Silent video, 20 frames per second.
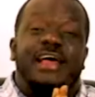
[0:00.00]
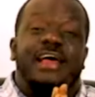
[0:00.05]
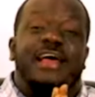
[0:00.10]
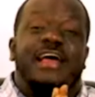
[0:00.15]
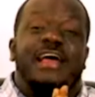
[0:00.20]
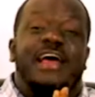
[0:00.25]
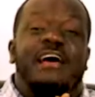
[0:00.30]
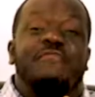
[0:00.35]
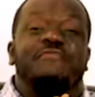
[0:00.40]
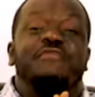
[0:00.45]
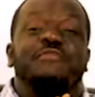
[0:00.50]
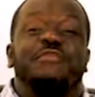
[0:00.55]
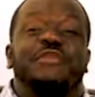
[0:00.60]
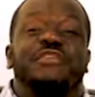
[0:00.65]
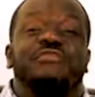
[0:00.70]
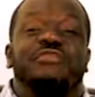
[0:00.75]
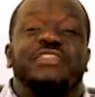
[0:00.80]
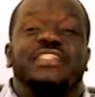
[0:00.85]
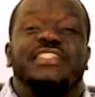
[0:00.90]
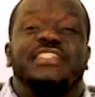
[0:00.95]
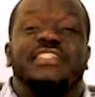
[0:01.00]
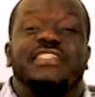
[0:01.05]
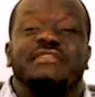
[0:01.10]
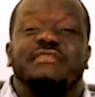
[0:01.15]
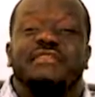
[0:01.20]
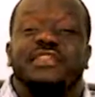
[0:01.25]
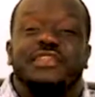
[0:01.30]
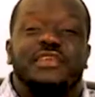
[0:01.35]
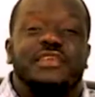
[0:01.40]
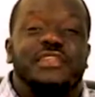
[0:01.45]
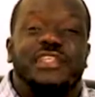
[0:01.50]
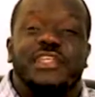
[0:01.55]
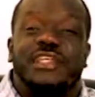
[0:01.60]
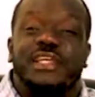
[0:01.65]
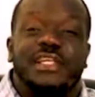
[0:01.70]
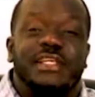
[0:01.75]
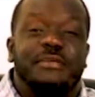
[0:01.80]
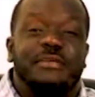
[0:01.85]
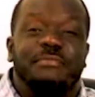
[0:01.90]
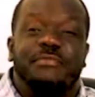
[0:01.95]
Have you been receiving your
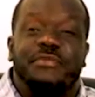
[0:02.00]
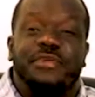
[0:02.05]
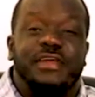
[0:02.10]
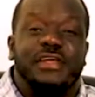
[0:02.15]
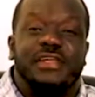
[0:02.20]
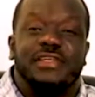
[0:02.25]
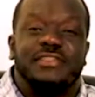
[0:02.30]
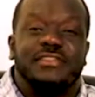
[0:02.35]
daily bread?